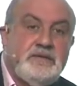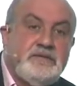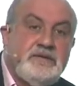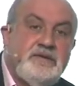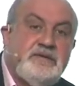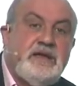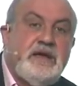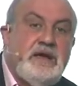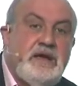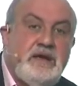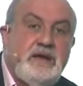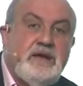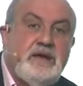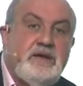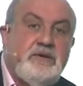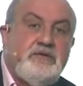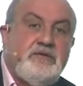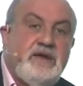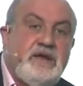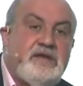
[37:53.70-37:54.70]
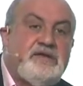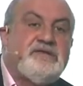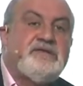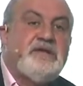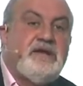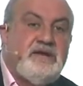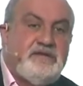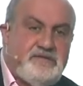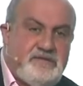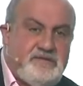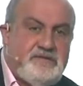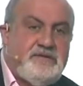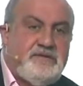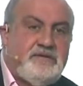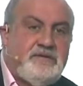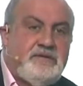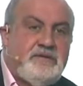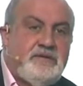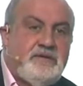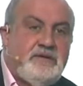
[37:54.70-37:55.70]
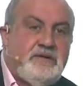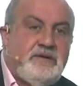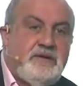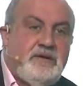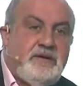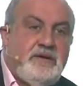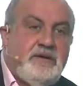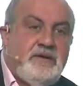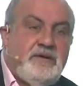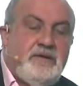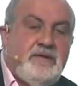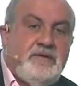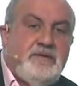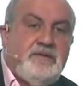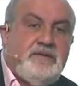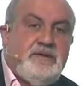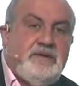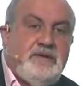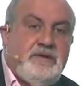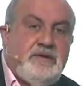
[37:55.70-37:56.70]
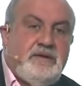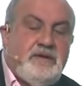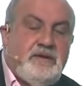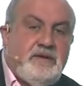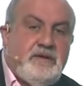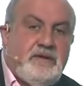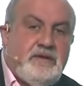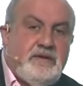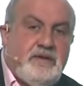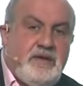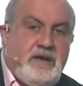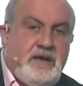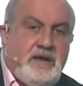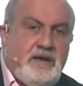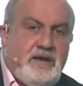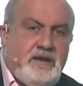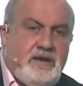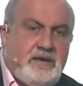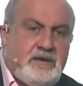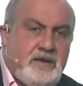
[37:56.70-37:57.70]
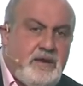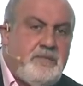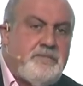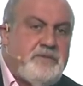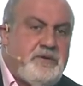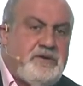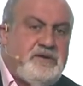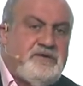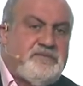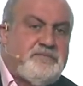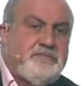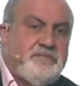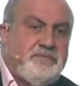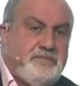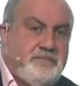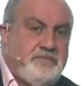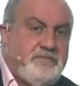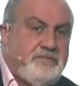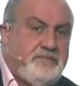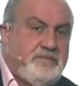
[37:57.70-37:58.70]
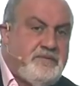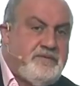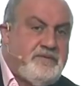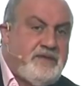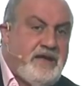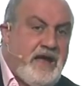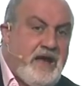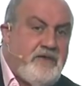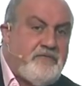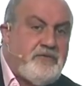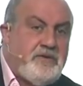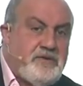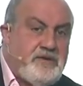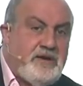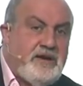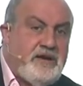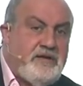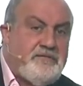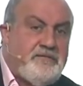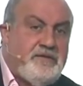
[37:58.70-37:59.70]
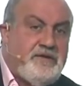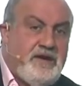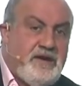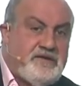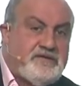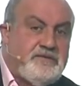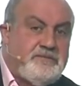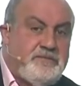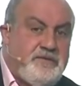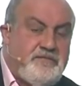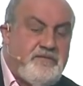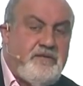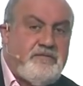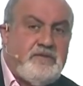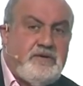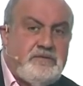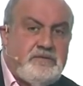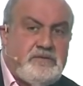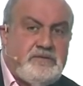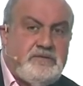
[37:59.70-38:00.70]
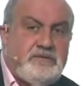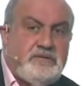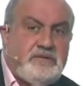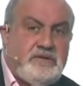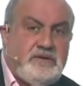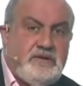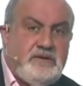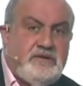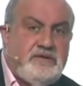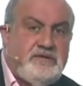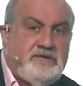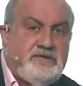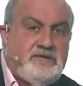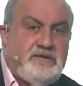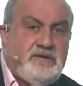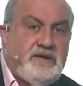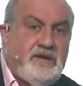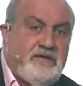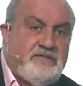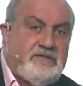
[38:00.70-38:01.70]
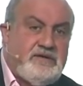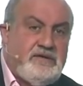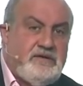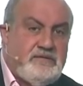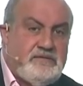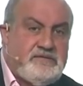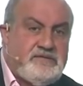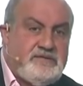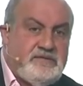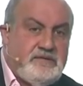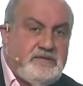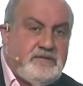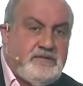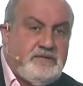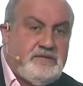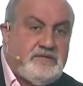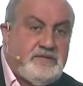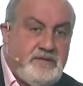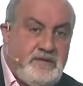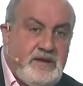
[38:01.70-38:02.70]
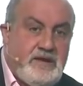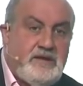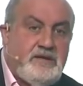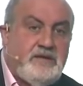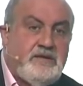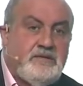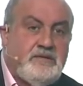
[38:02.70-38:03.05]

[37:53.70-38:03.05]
Today, in the United States, the company's average life in the S&P 500 is 11 years today,